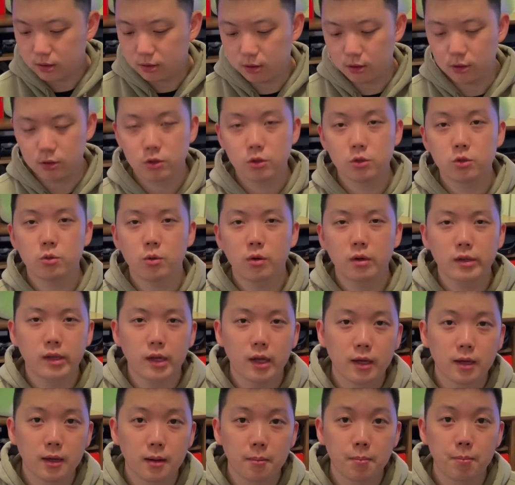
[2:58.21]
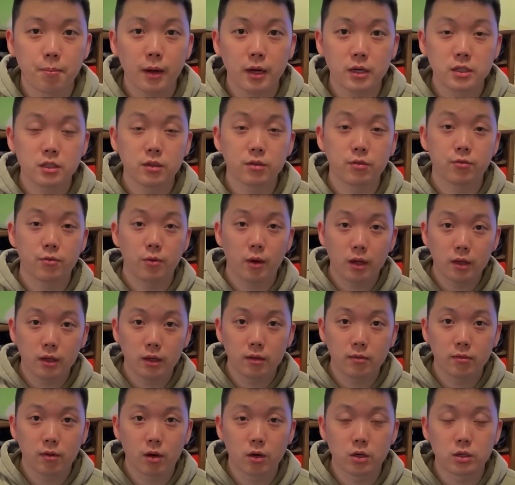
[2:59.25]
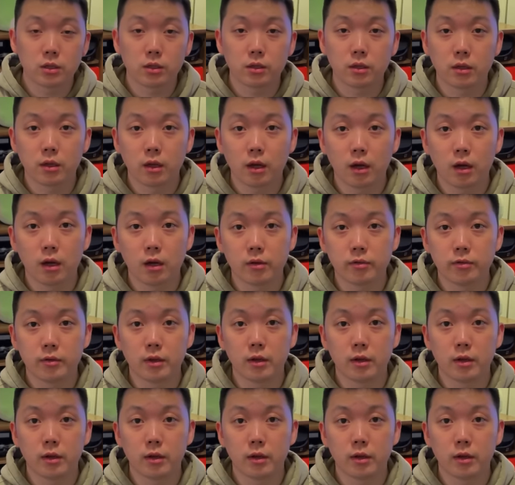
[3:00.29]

they're sort of like a budget-friendly version of the